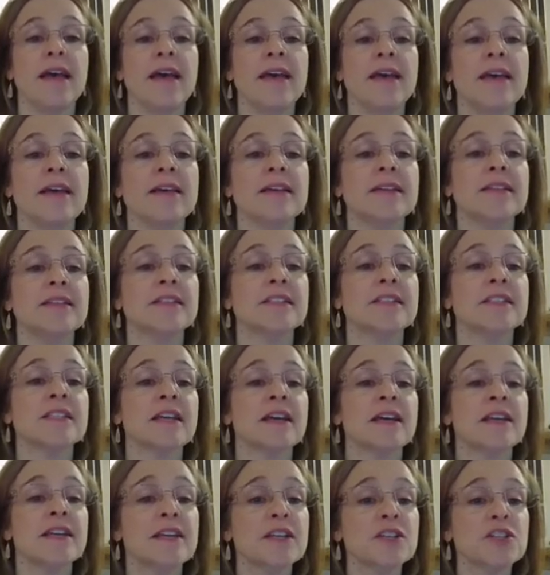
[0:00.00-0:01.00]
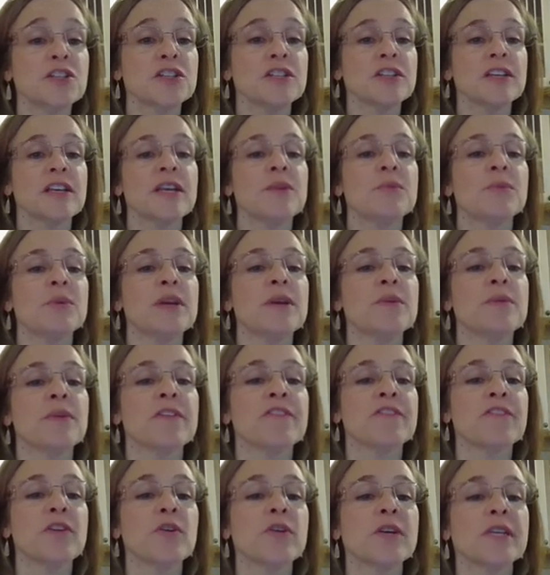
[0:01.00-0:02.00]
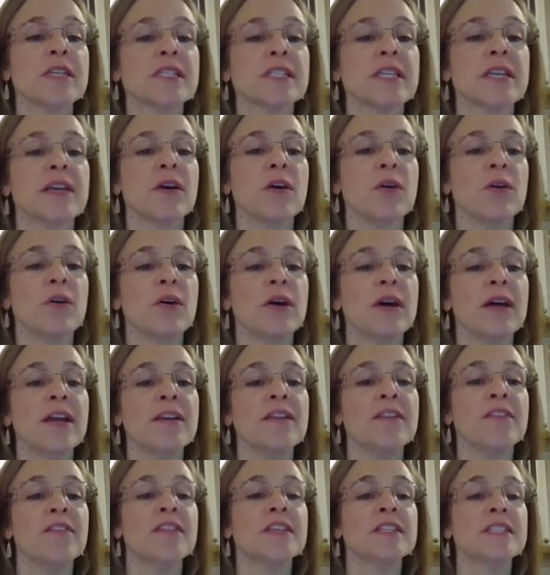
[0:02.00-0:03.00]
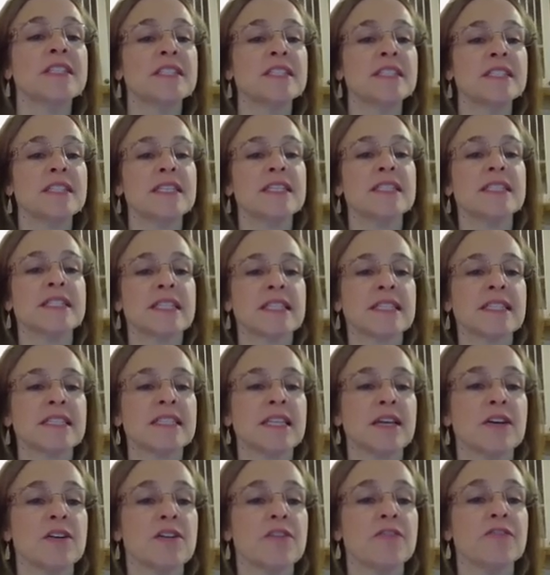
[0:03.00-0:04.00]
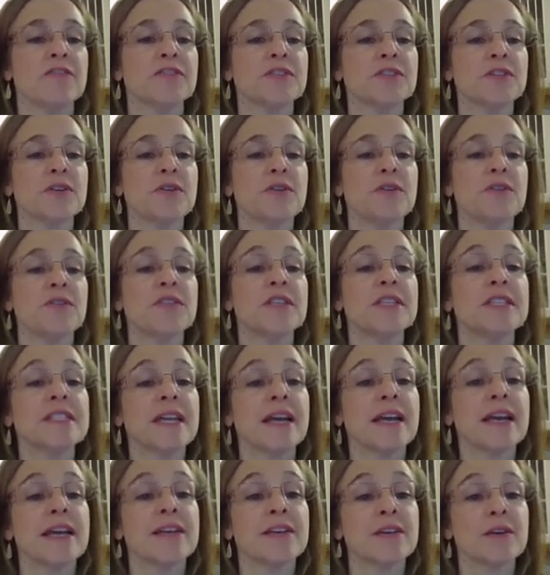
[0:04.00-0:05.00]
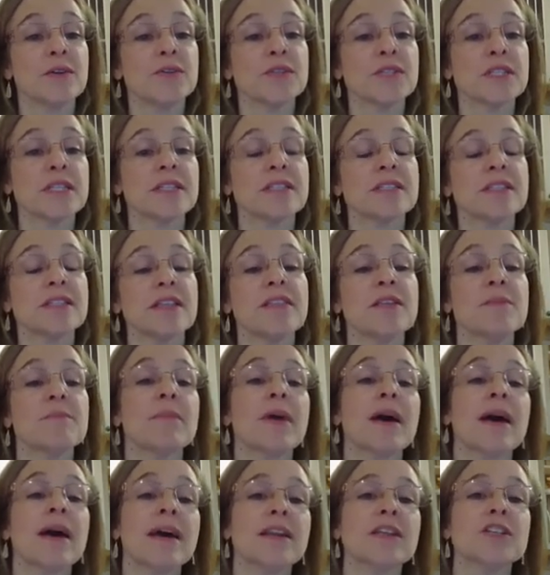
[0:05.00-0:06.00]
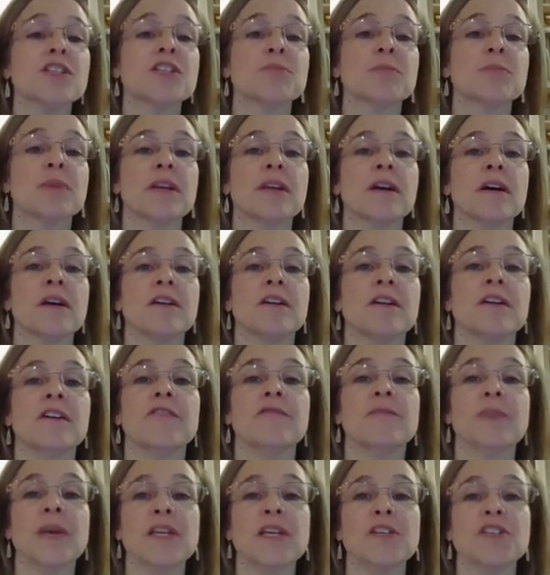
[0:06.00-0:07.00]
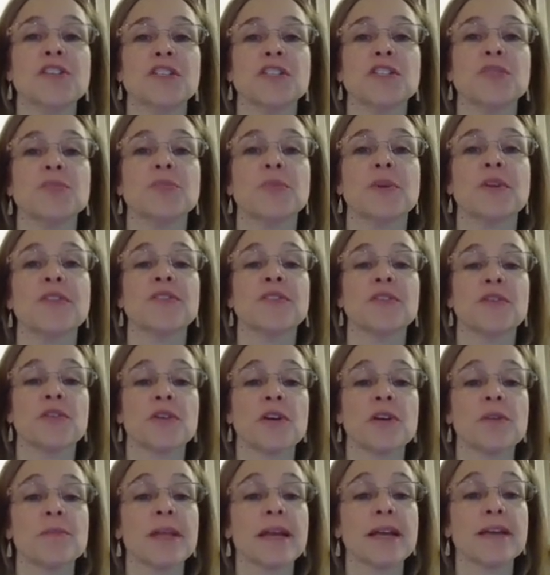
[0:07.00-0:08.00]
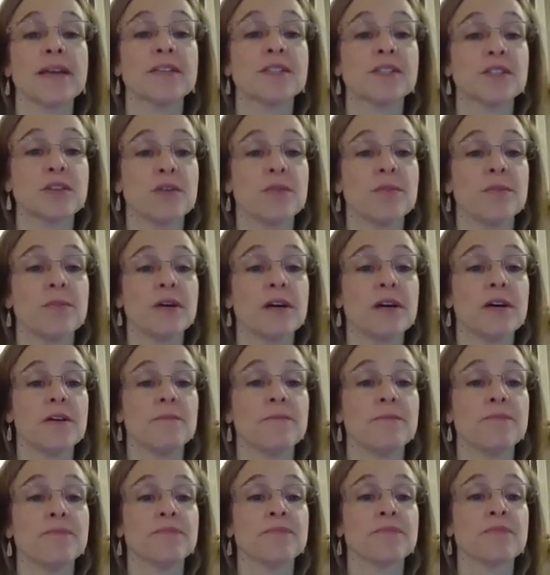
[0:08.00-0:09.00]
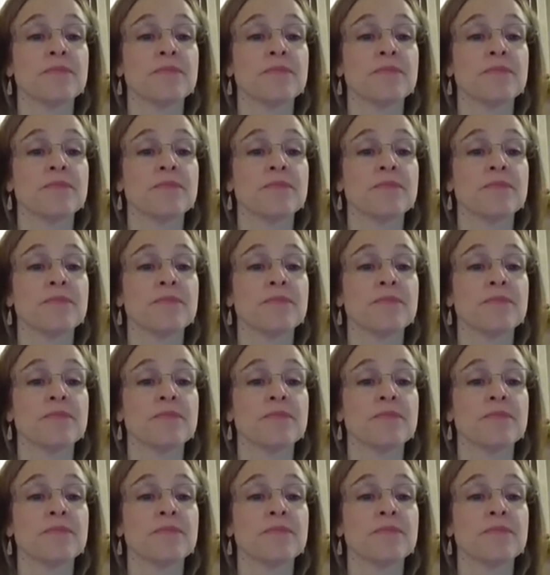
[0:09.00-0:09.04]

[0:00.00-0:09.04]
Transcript: And initially, we were focusing on the disease itself, so the diagnosis and the management of patients with neuroblastoma.